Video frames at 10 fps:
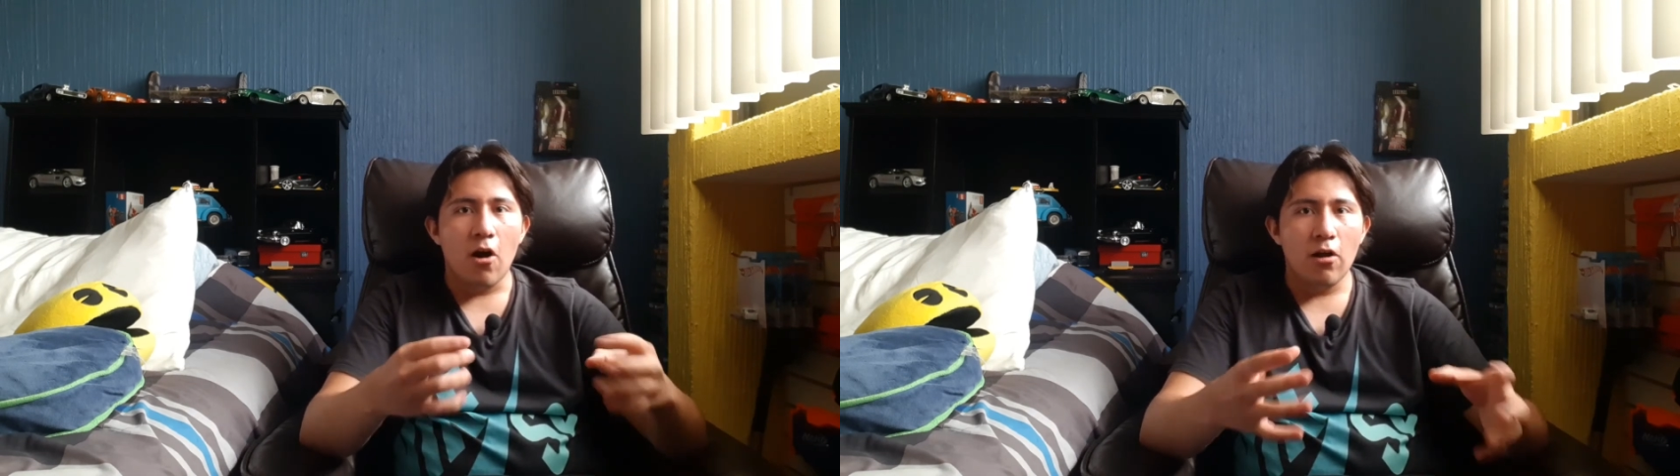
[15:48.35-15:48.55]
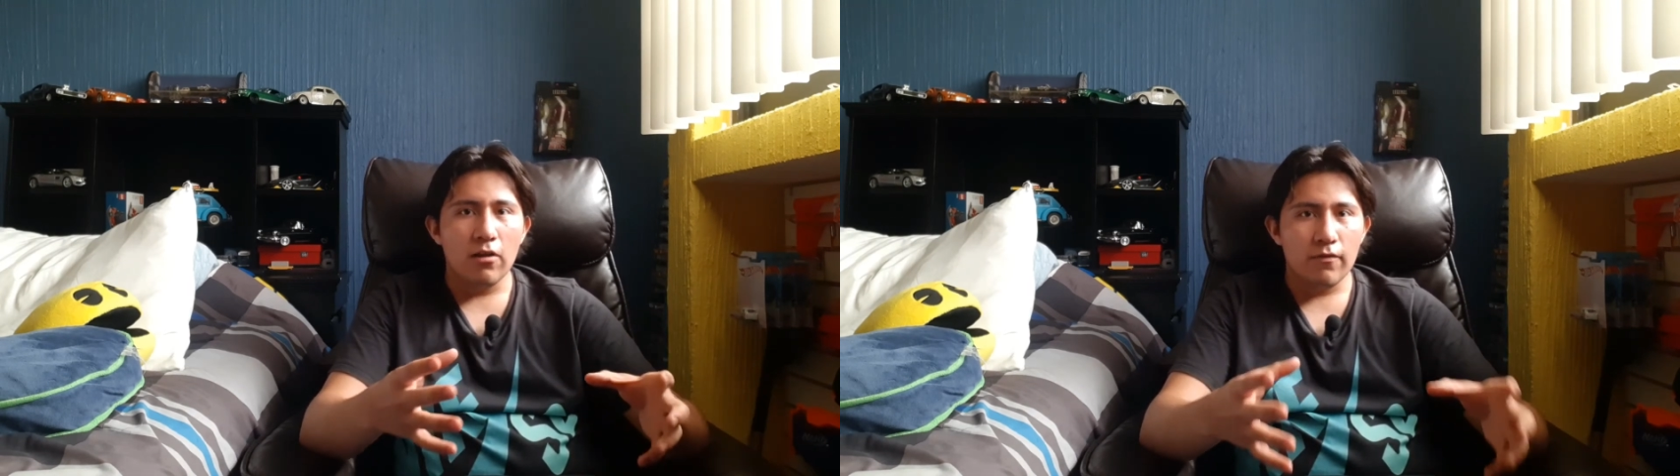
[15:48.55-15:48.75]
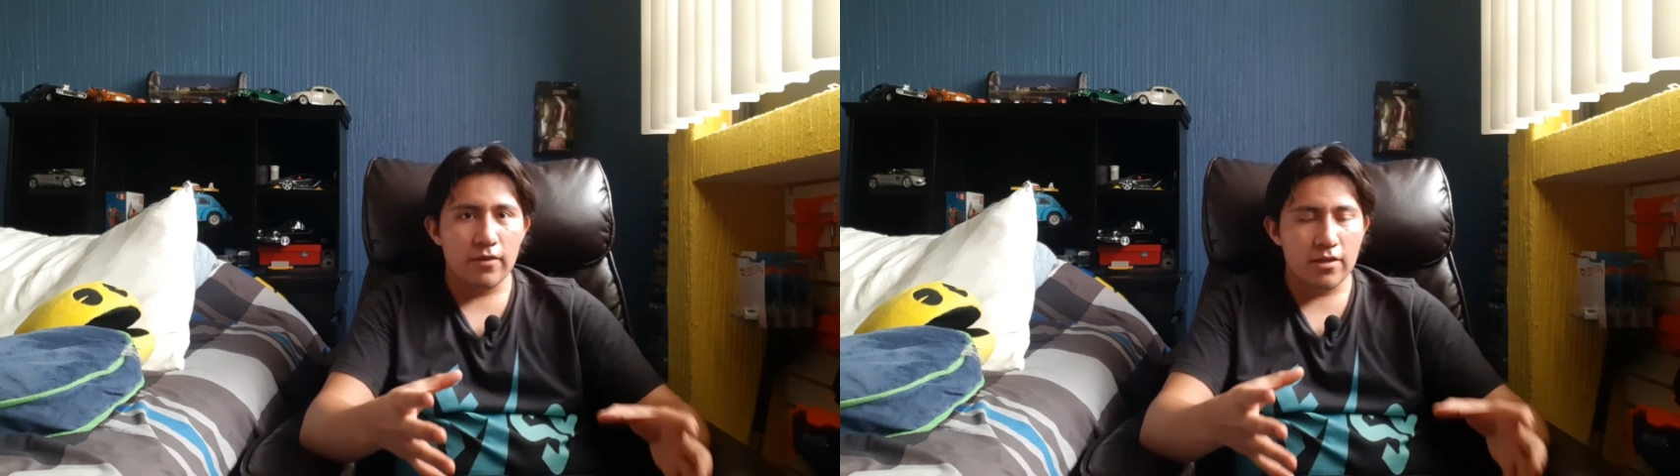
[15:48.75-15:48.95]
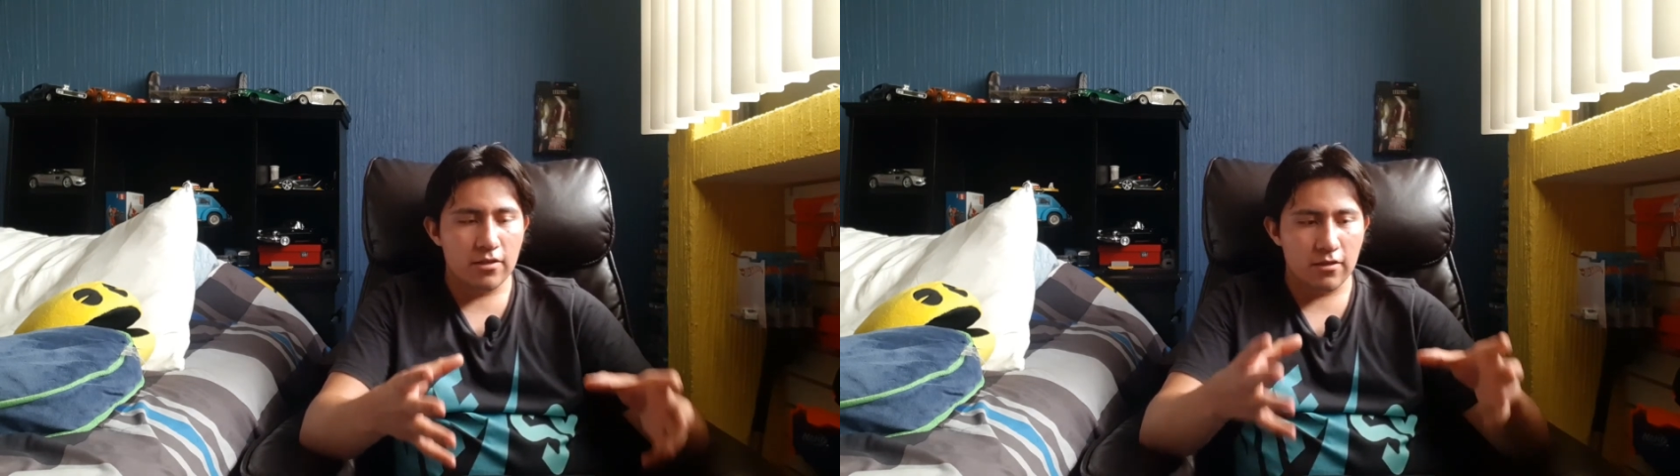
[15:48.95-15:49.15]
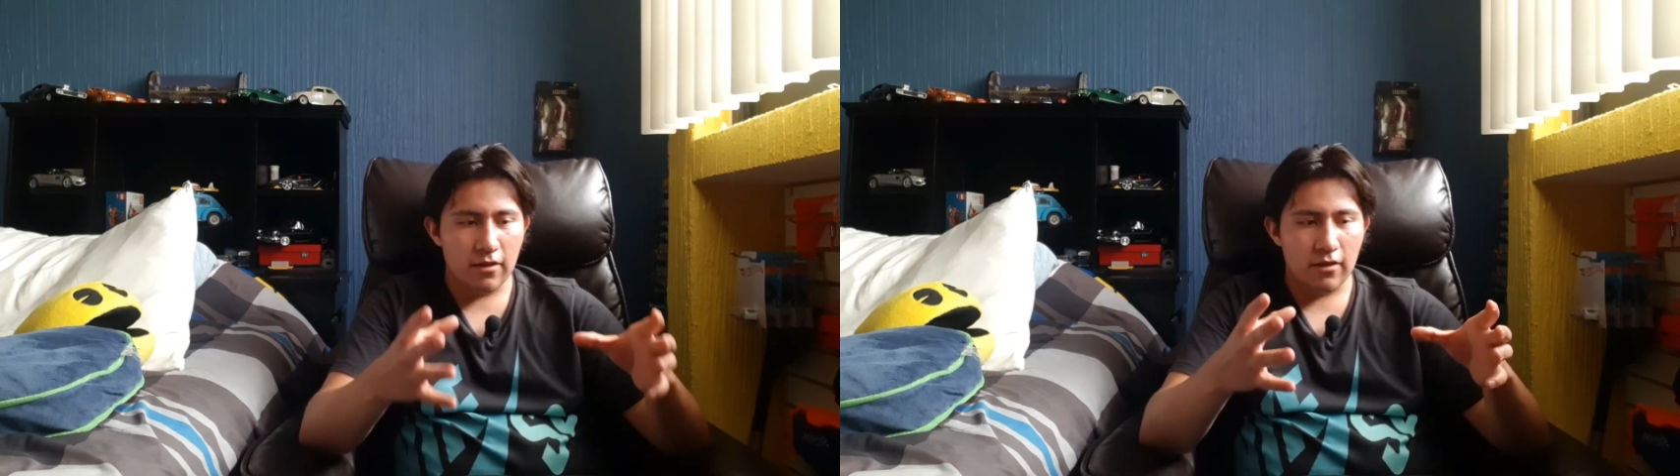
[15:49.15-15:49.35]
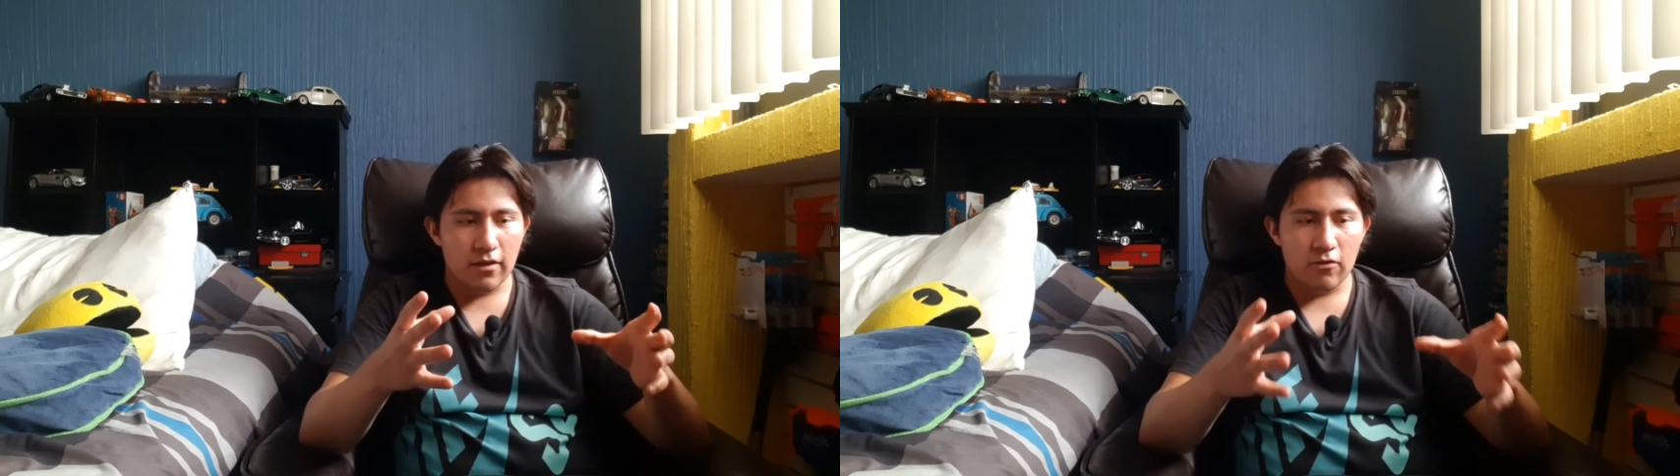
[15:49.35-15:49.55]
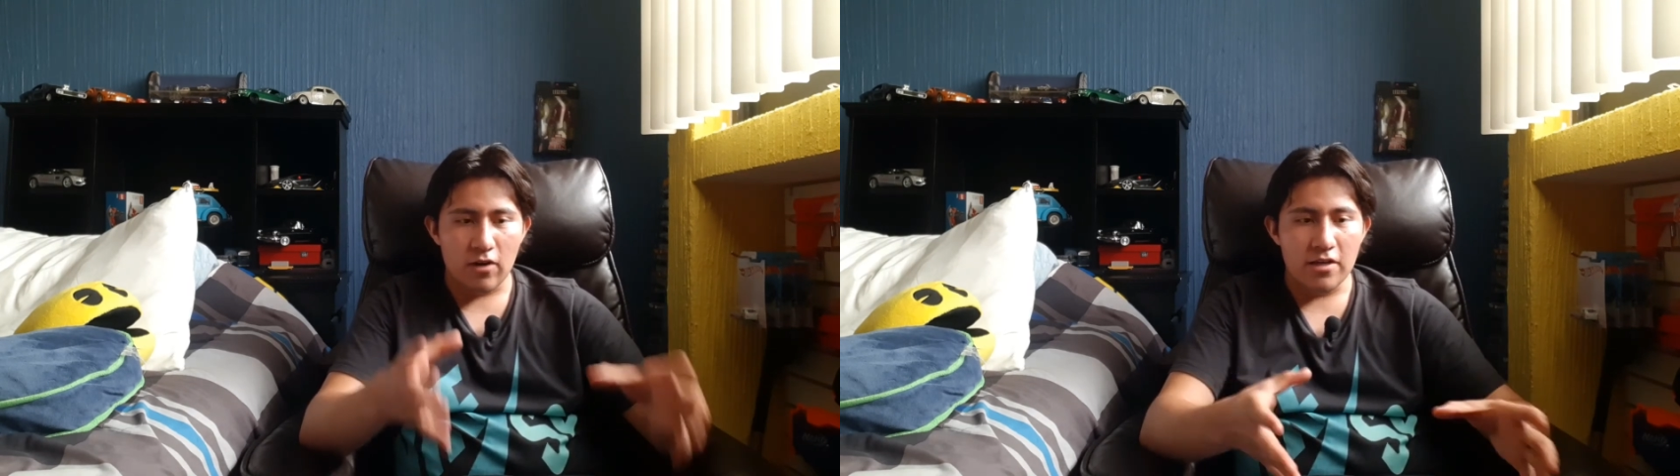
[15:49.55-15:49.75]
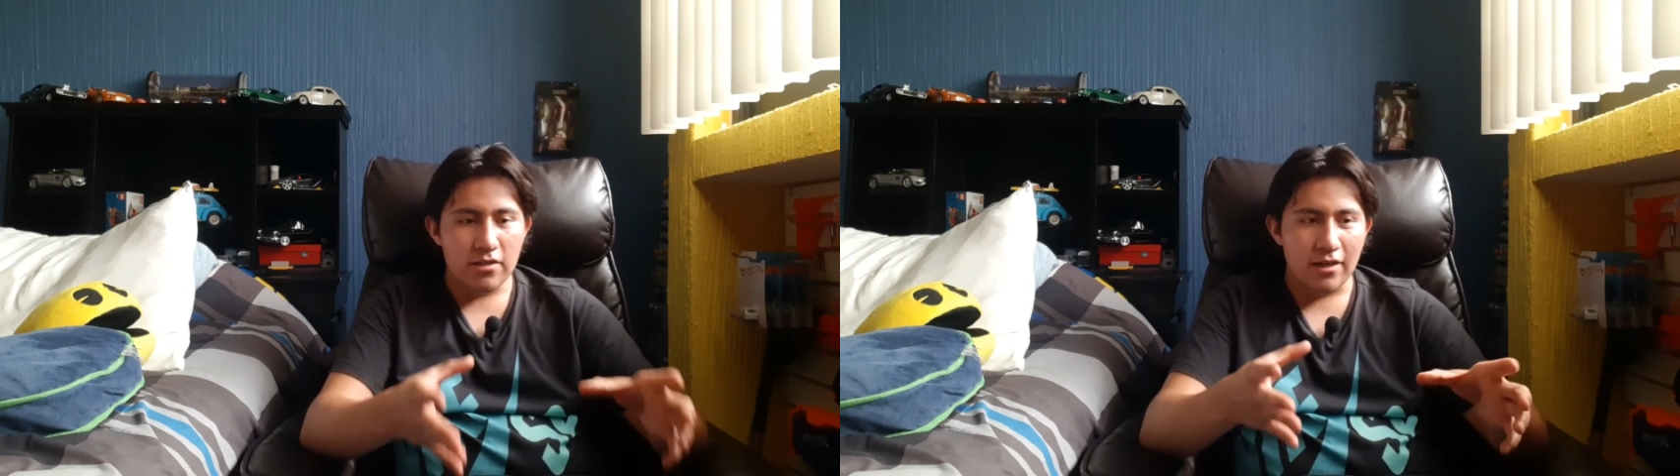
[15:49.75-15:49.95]
All of these
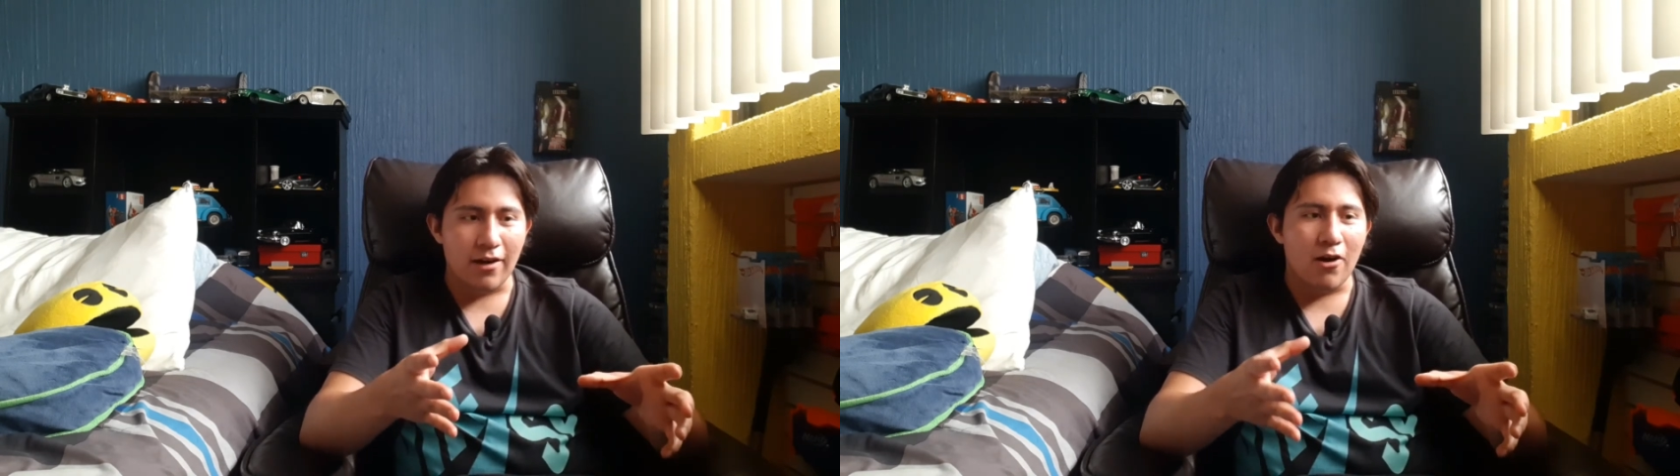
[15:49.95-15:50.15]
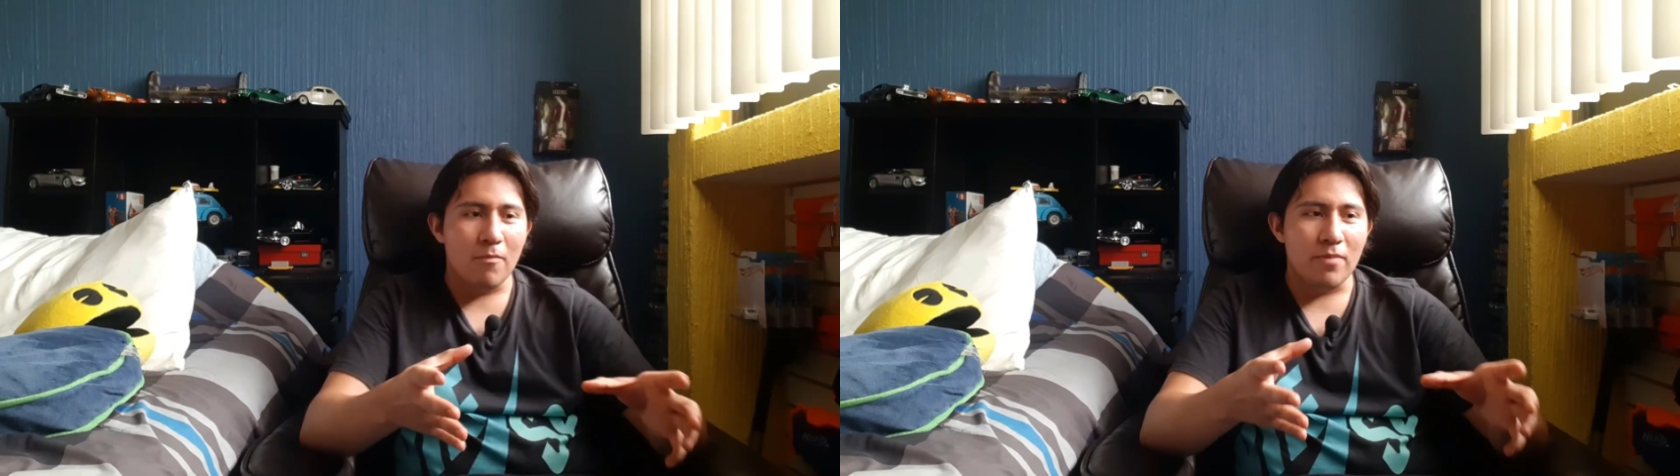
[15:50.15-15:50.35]
crazy car